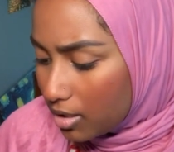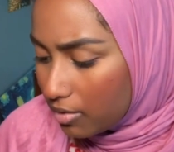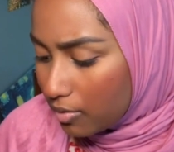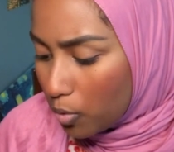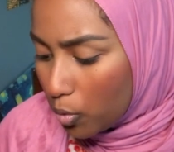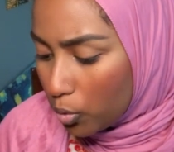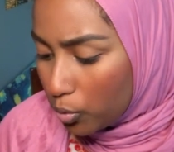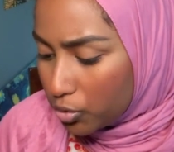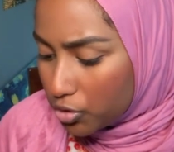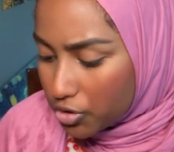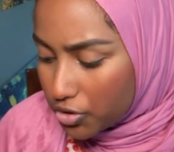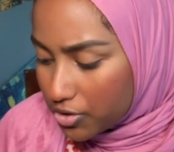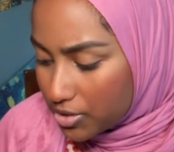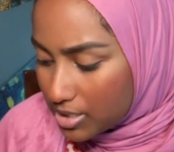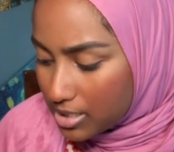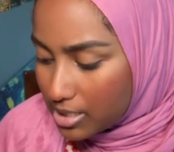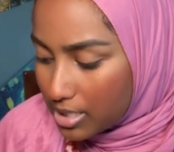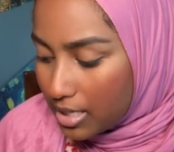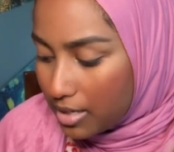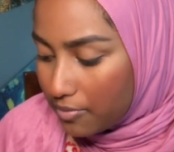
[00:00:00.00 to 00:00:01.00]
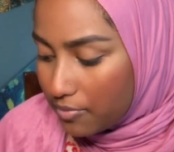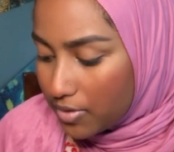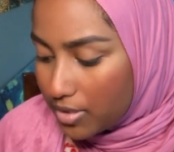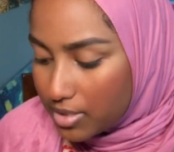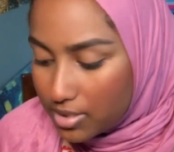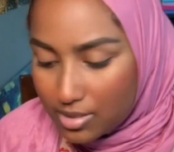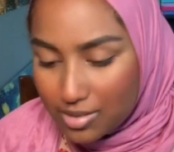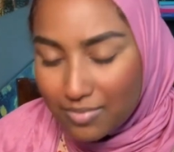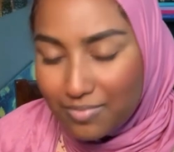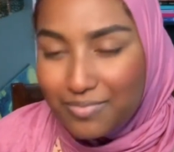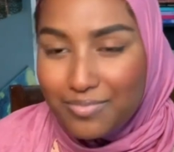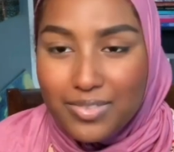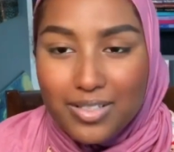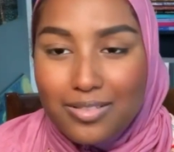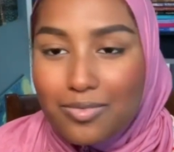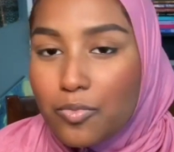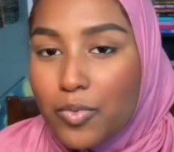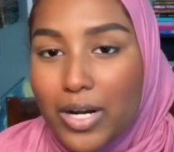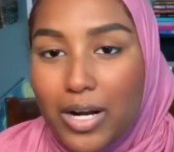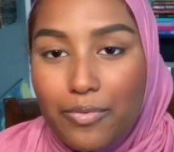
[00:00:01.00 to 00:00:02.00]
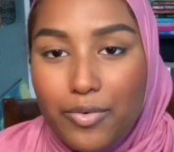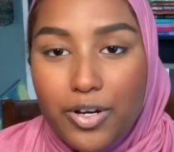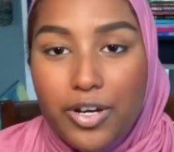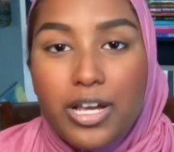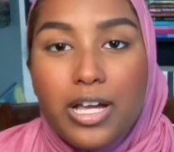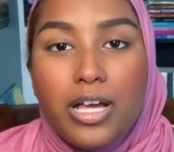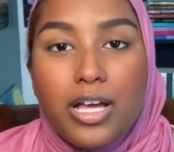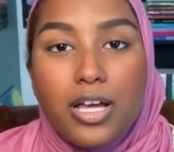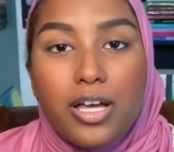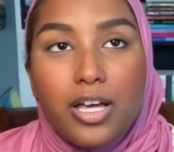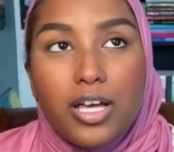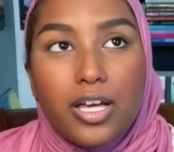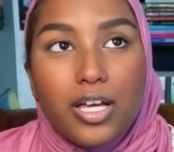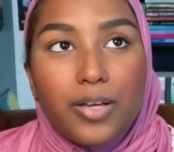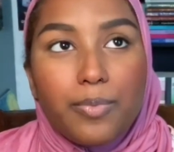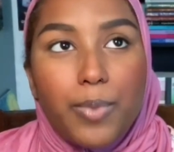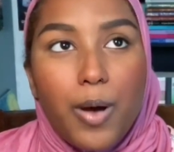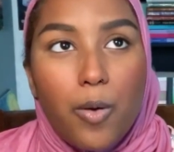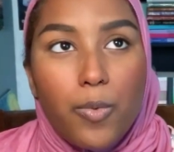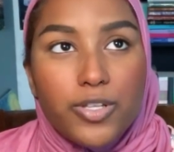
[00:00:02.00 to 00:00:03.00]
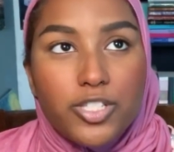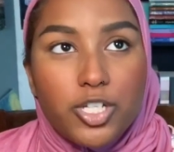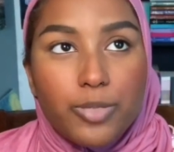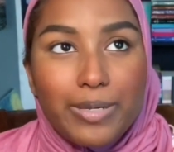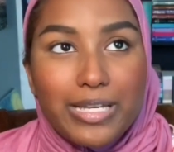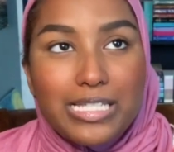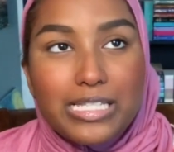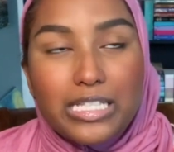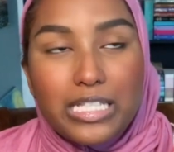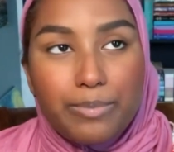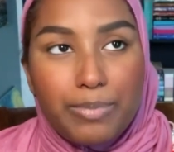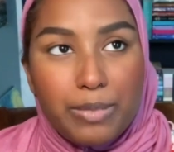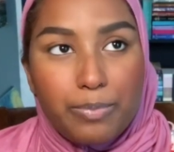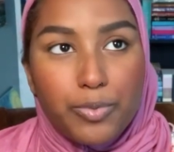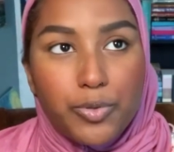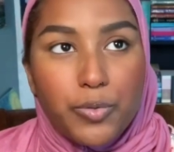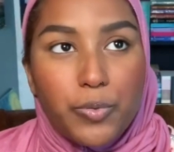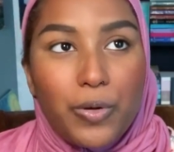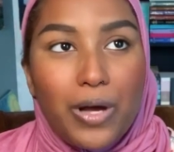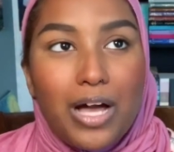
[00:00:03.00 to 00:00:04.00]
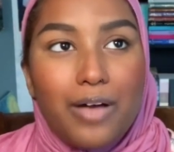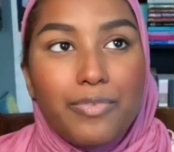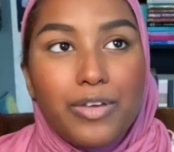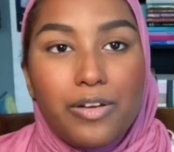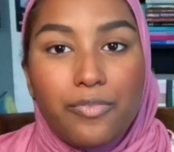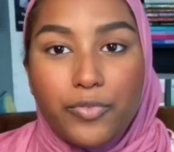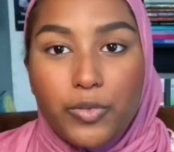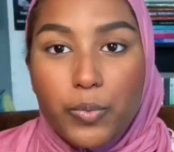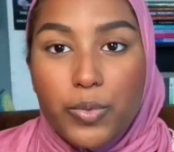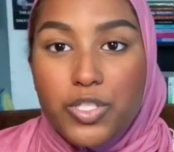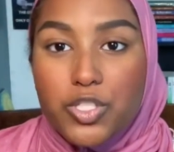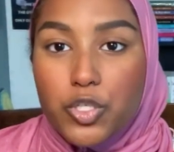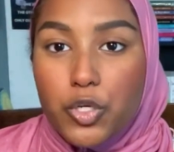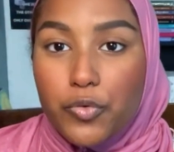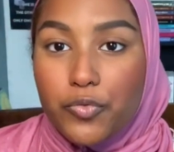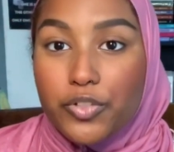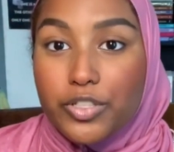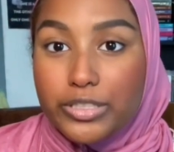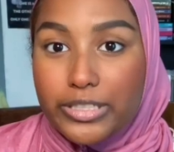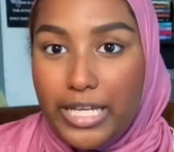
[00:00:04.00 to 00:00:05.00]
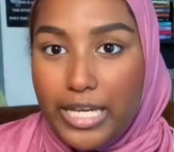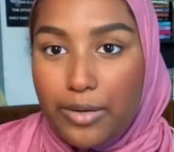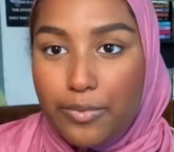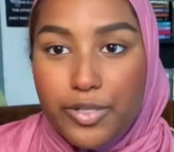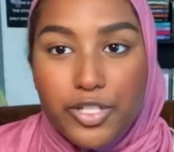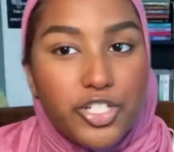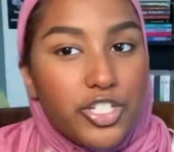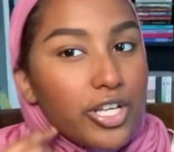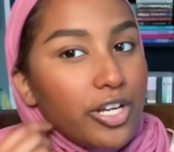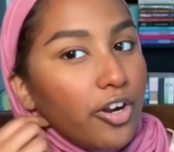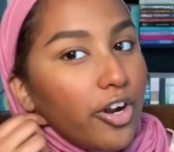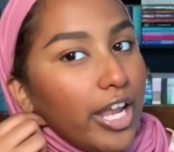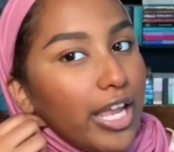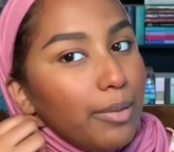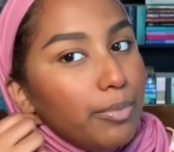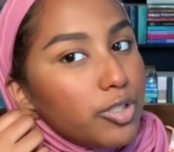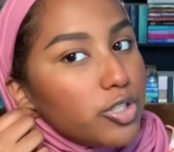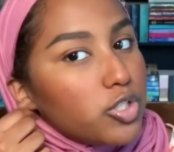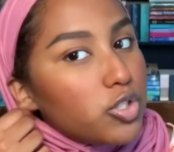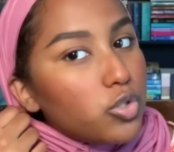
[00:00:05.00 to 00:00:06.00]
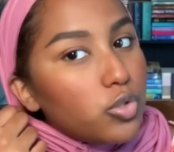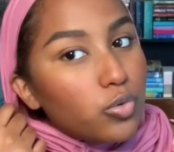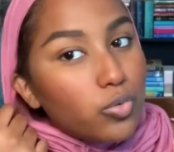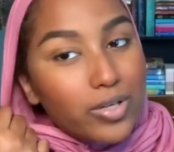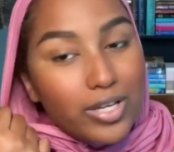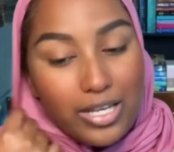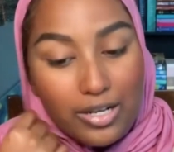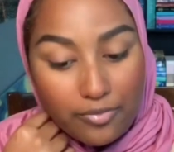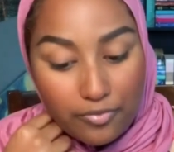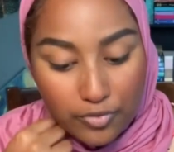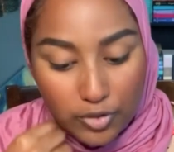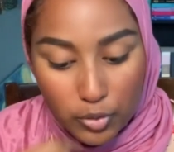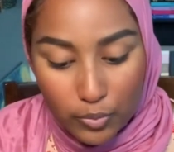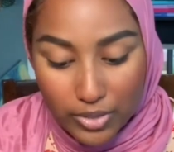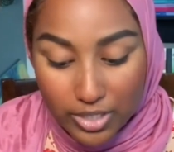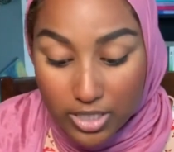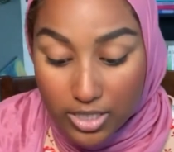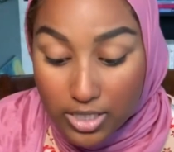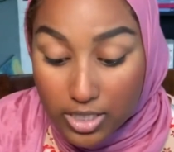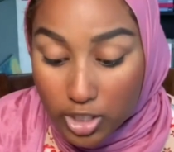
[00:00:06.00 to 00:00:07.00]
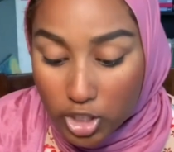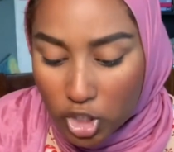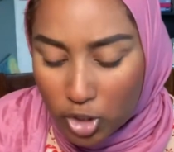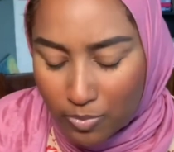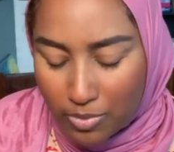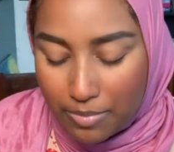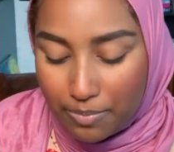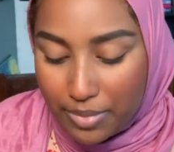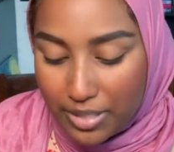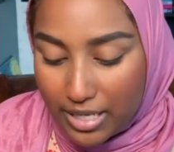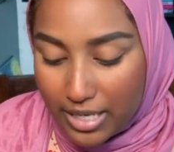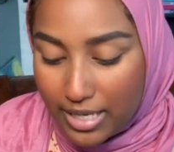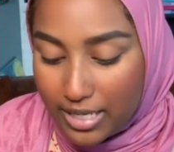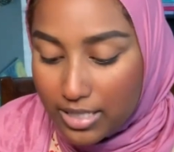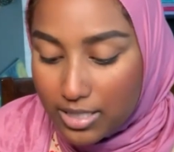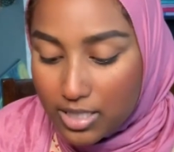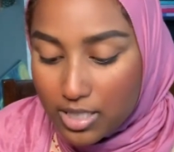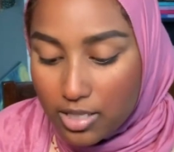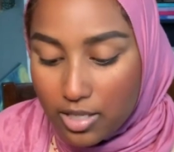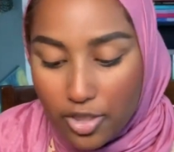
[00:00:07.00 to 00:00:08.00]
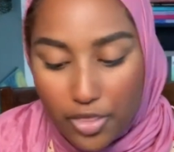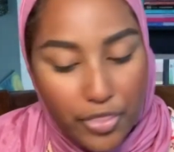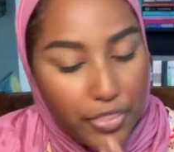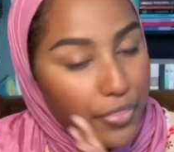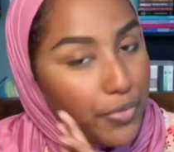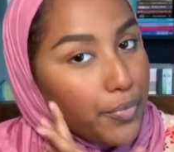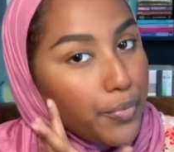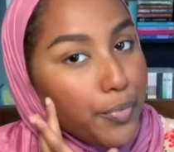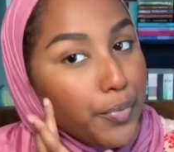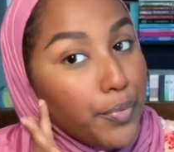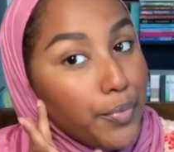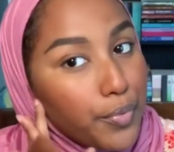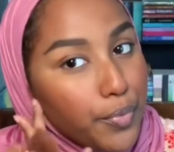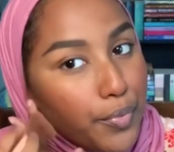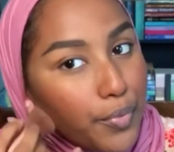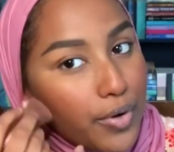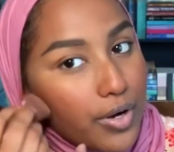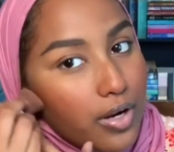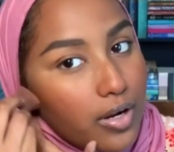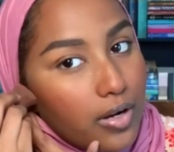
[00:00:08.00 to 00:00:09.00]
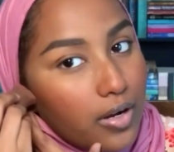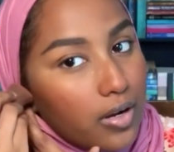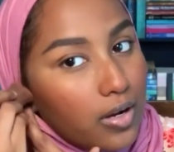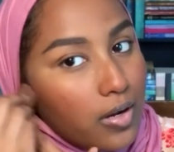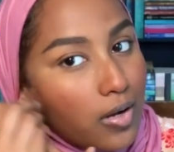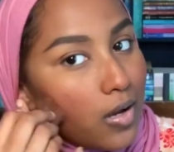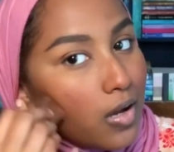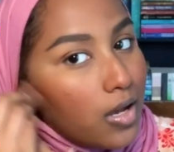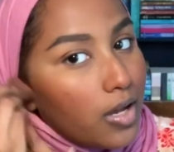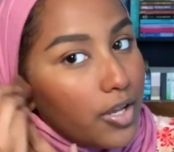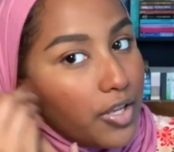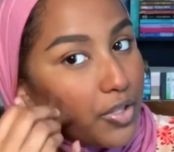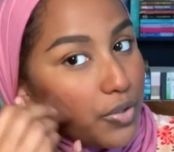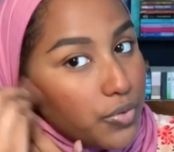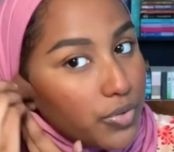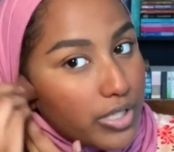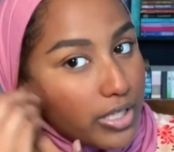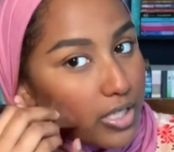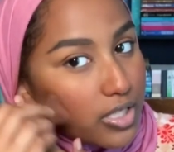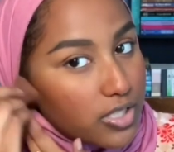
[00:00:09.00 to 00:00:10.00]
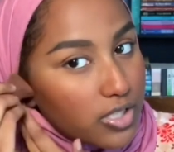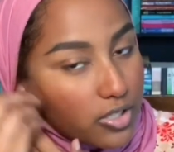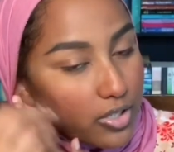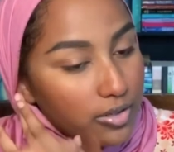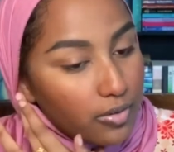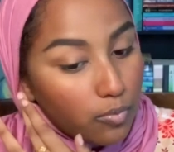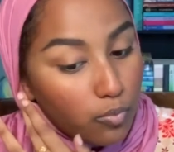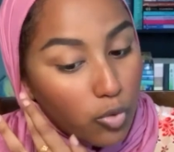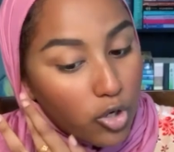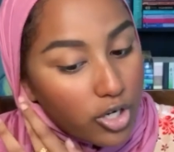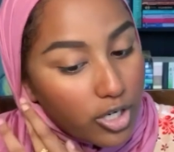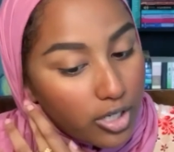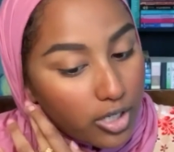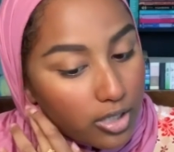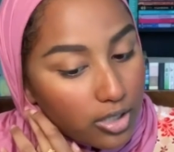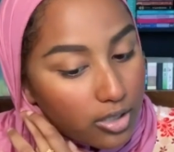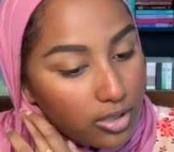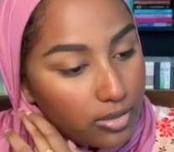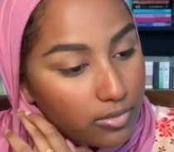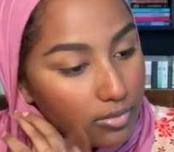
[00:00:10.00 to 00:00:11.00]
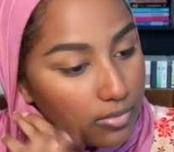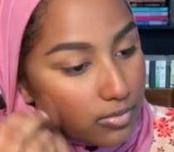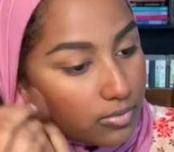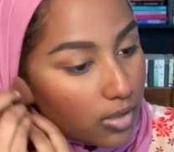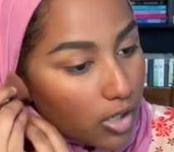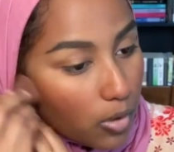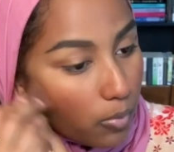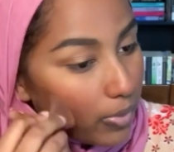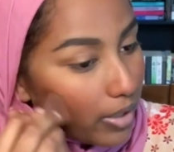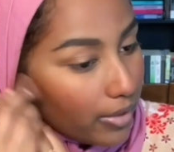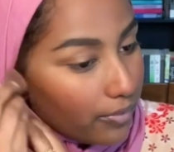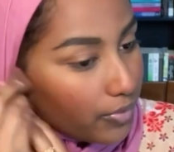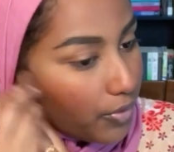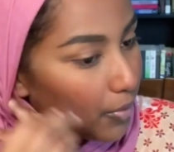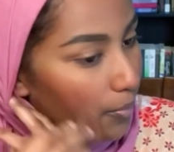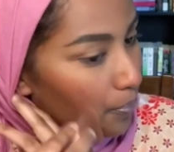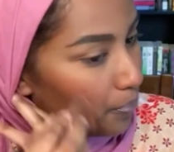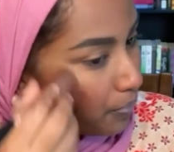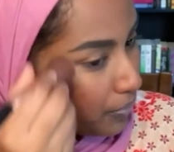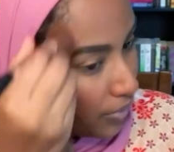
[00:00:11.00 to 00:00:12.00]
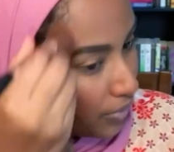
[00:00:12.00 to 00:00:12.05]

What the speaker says: cultures that have this, whatever. Poets are basically people who have influence over language and are able to influence human beings through using a certain word or whatever,